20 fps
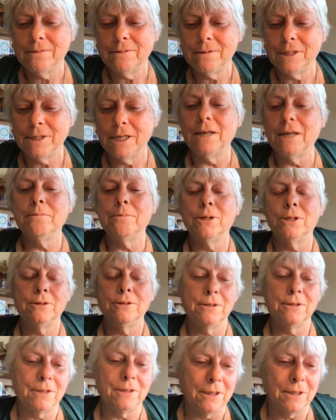Time
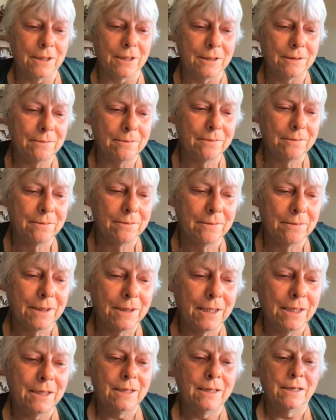marches on.
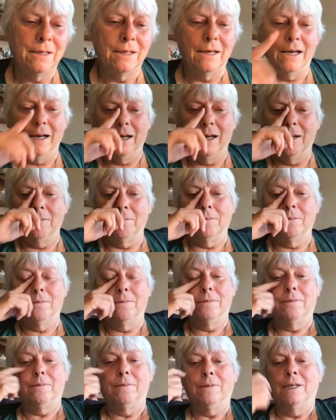Um,
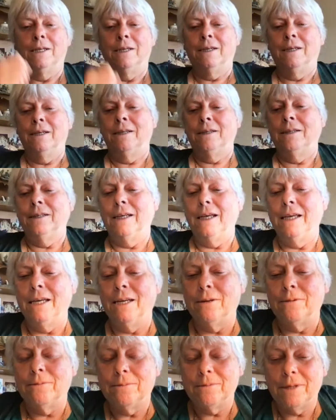
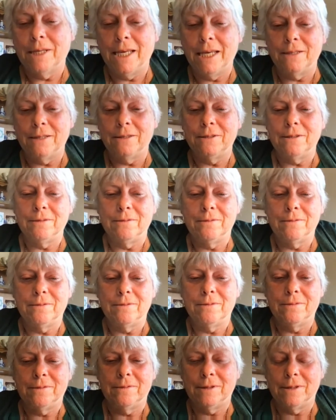yeah, can't
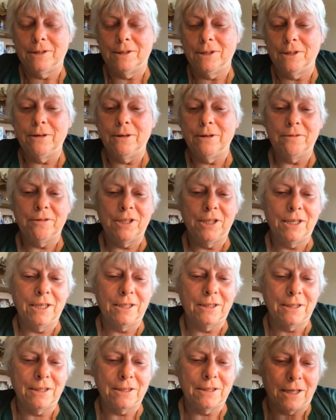do everything in
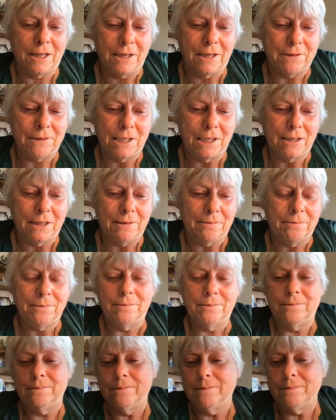this lifetime.
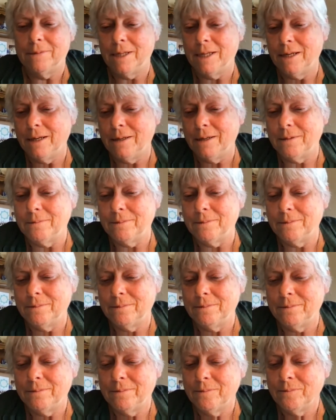Um,
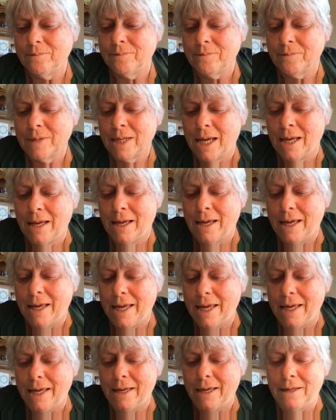
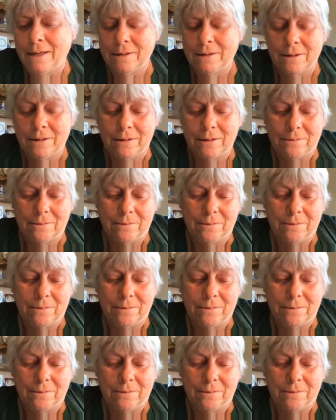and